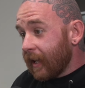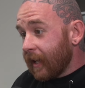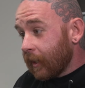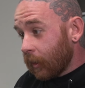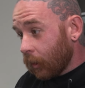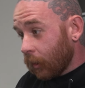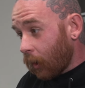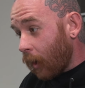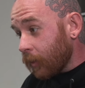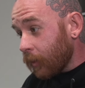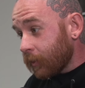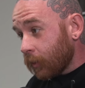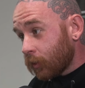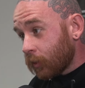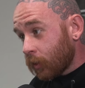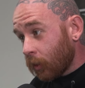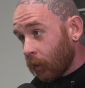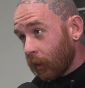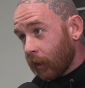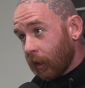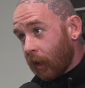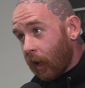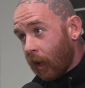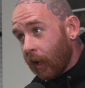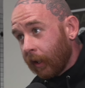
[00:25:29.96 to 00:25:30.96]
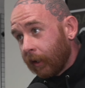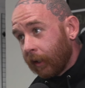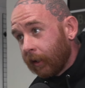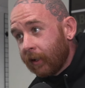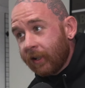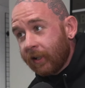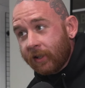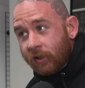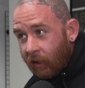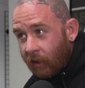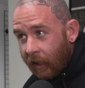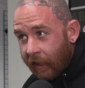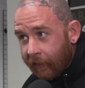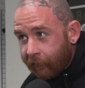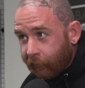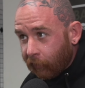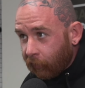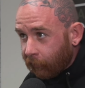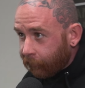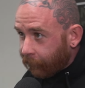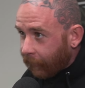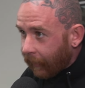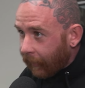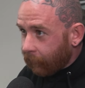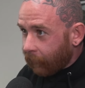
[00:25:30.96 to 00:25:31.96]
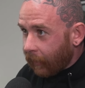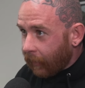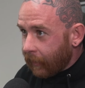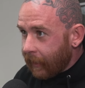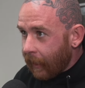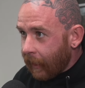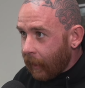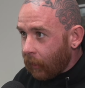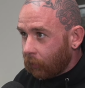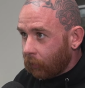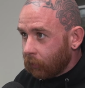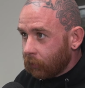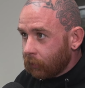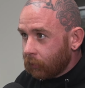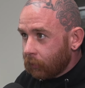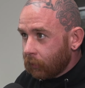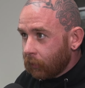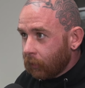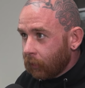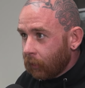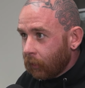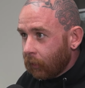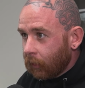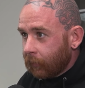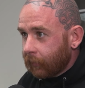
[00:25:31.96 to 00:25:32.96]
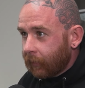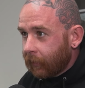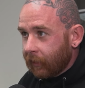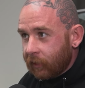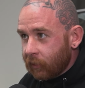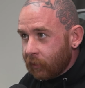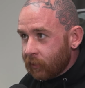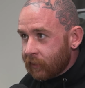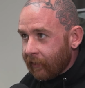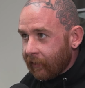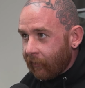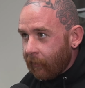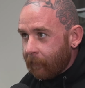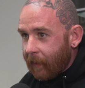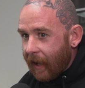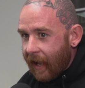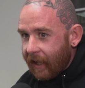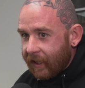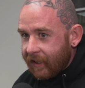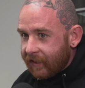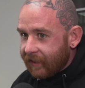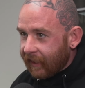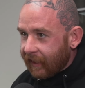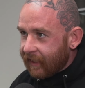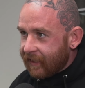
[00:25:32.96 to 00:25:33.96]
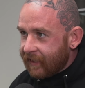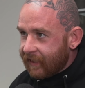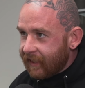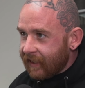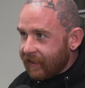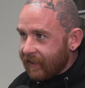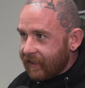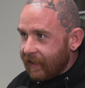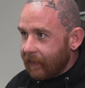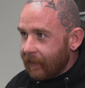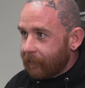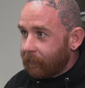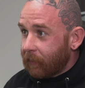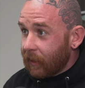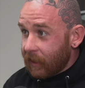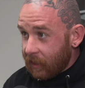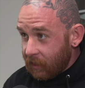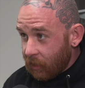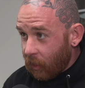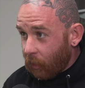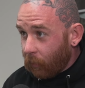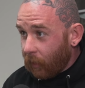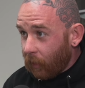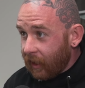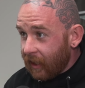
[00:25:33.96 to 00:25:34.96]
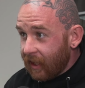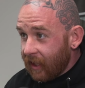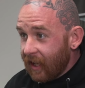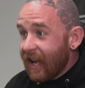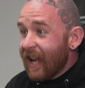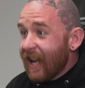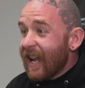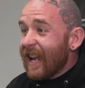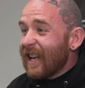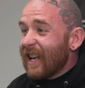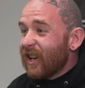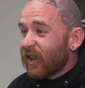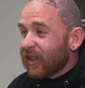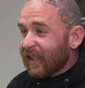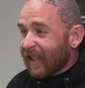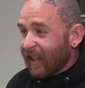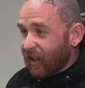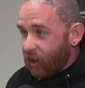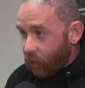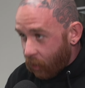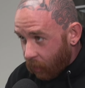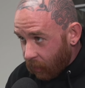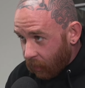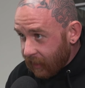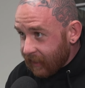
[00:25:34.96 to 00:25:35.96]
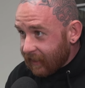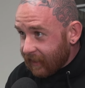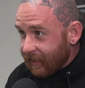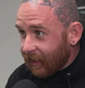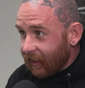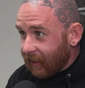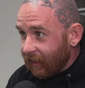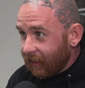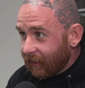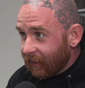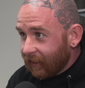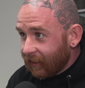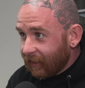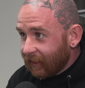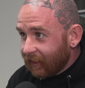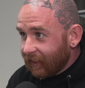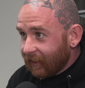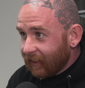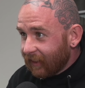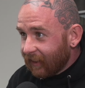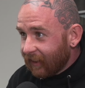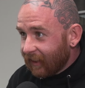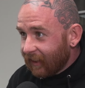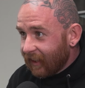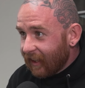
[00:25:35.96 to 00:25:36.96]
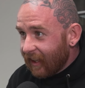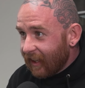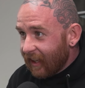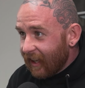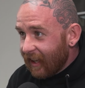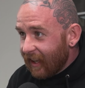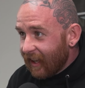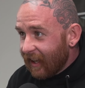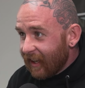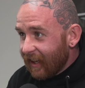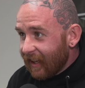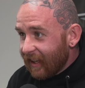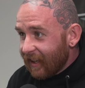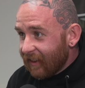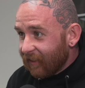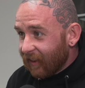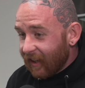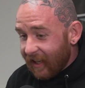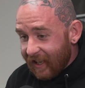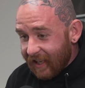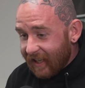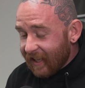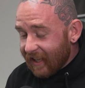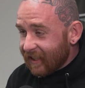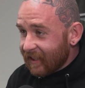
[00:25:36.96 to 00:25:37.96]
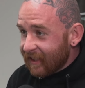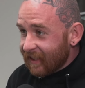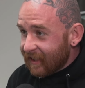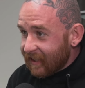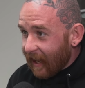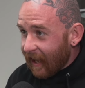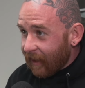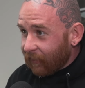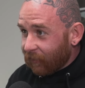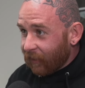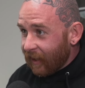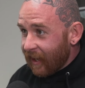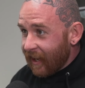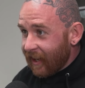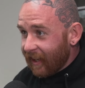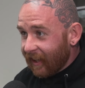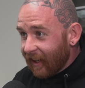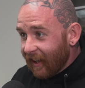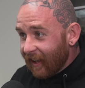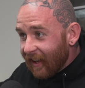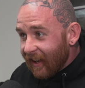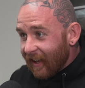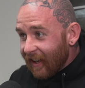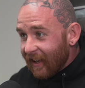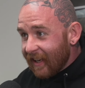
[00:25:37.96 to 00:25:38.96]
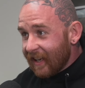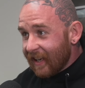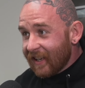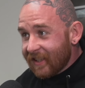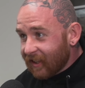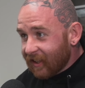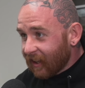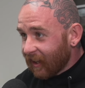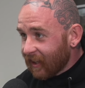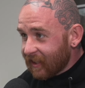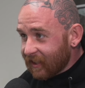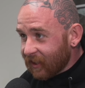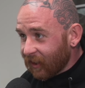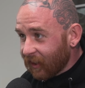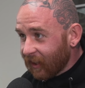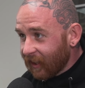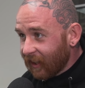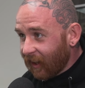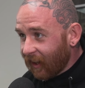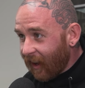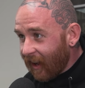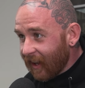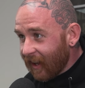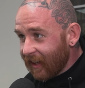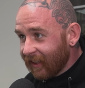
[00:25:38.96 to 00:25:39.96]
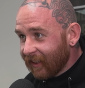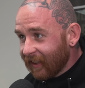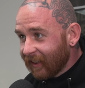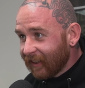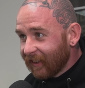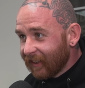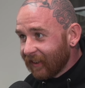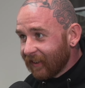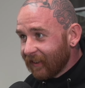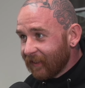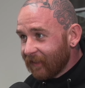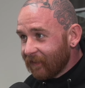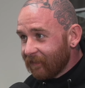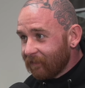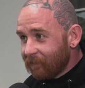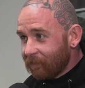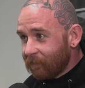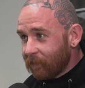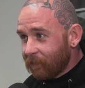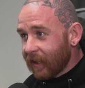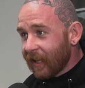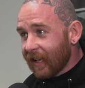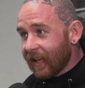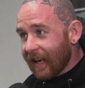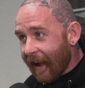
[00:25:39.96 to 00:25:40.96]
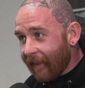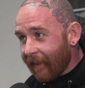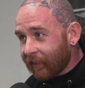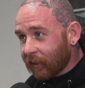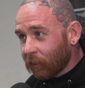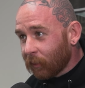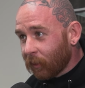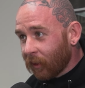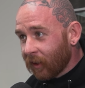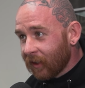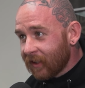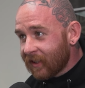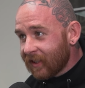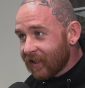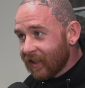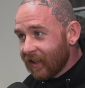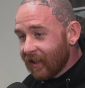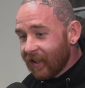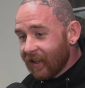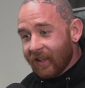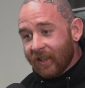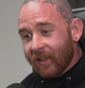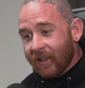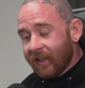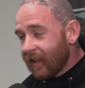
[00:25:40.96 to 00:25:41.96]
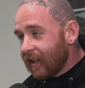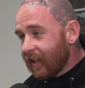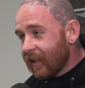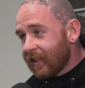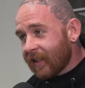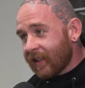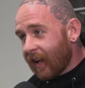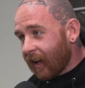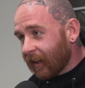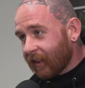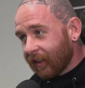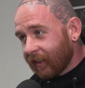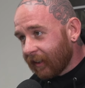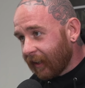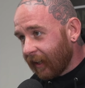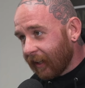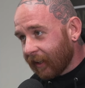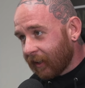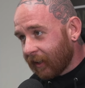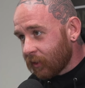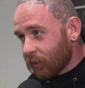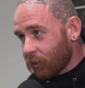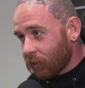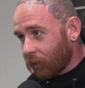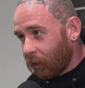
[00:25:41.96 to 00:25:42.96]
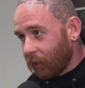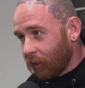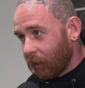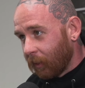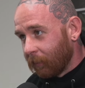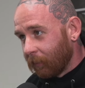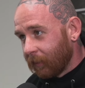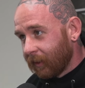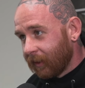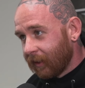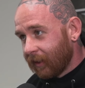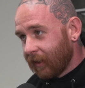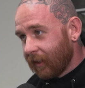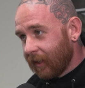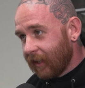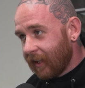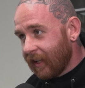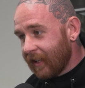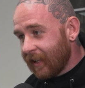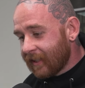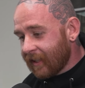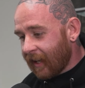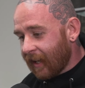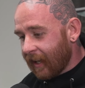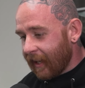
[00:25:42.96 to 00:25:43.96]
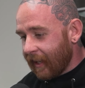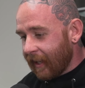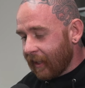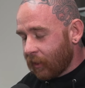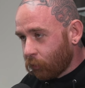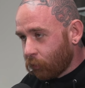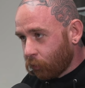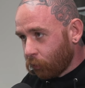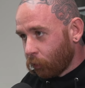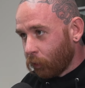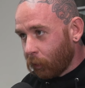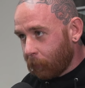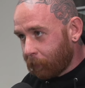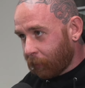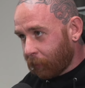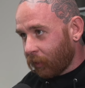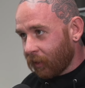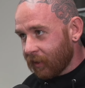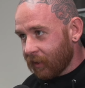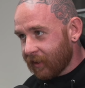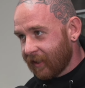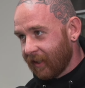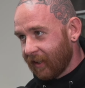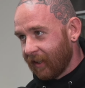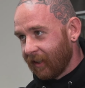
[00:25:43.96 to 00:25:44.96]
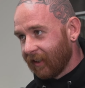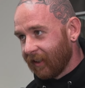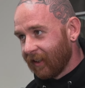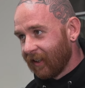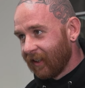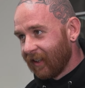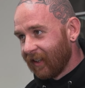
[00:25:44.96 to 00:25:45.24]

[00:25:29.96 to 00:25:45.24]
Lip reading: he could also turn it on. He's training for a fight right now. The dude's coming back. He's like 60, but you know what? He knows how to harness it. When he gets into that ring, he's going to turn it on. But then afterwards, he's not going to let it control him. He's not a cruel person.